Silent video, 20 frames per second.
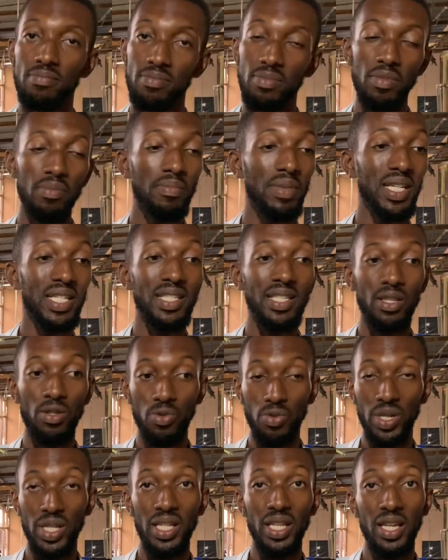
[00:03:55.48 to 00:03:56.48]
mix it
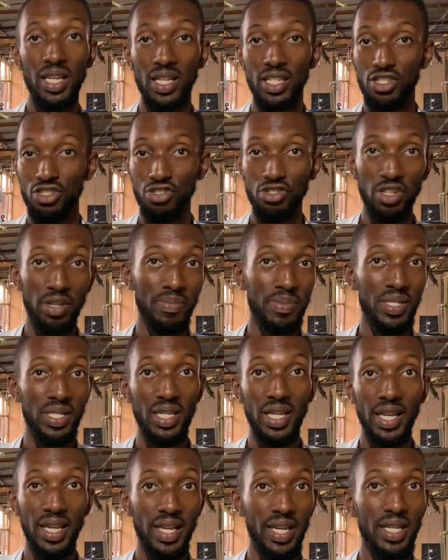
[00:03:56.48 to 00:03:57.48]
with the stripped
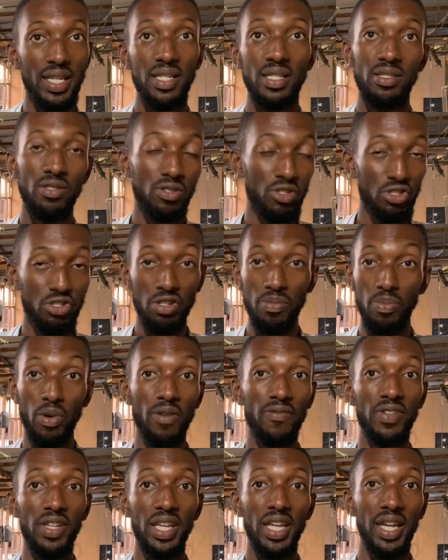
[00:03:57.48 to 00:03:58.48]
egg. You strip
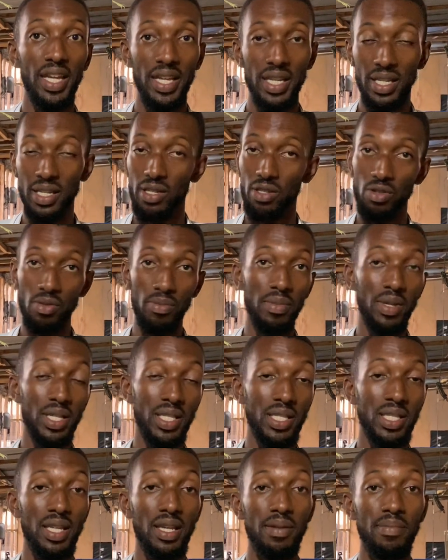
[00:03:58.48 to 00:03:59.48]
off the egg, you mix
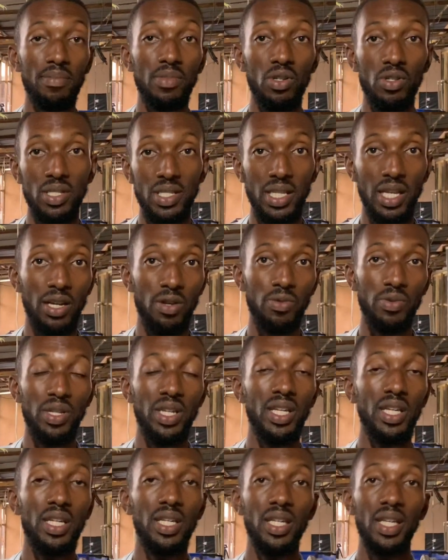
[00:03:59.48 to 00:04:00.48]
the milk sac with the